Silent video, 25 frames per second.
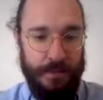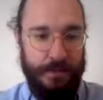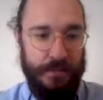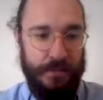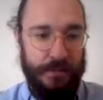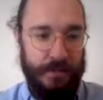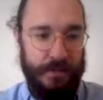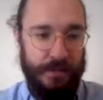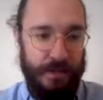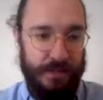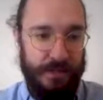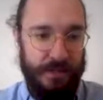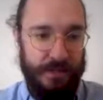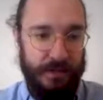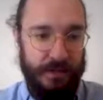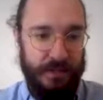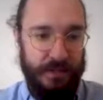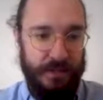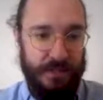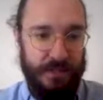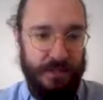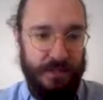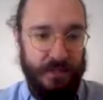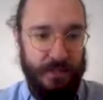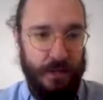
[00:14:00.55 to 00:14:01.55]
So as you can
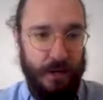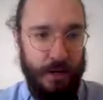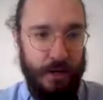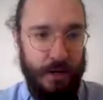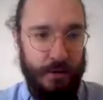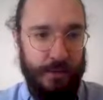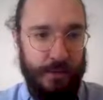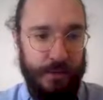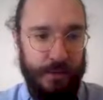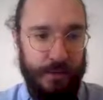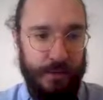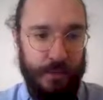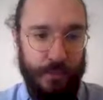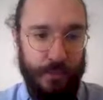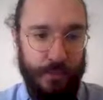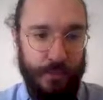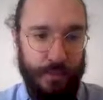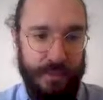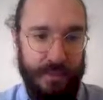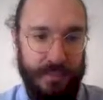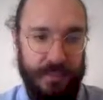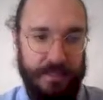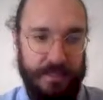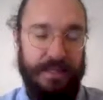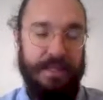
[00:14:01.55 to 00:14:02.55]
see, all
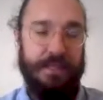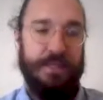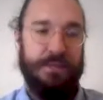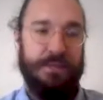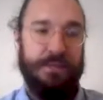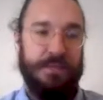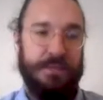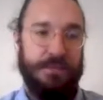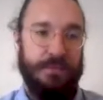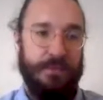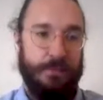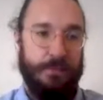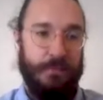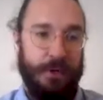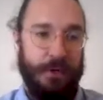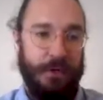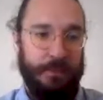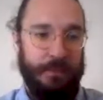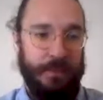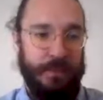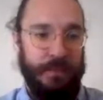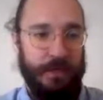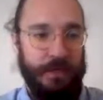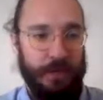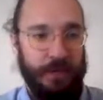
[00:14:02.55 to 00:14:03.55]
3 layers of the
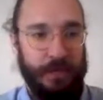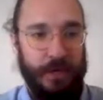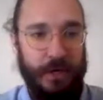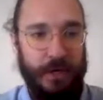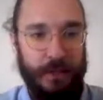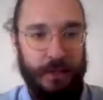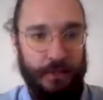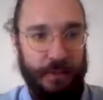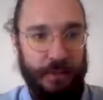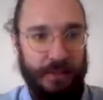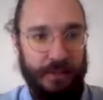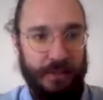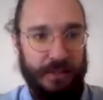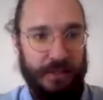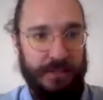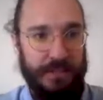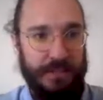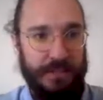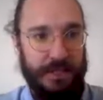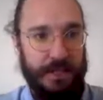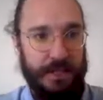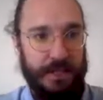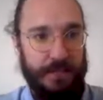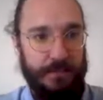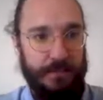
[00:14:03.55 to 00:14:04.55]
pyramid here are all working in
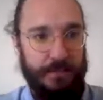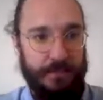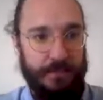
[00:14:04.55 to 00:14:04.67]
tandem.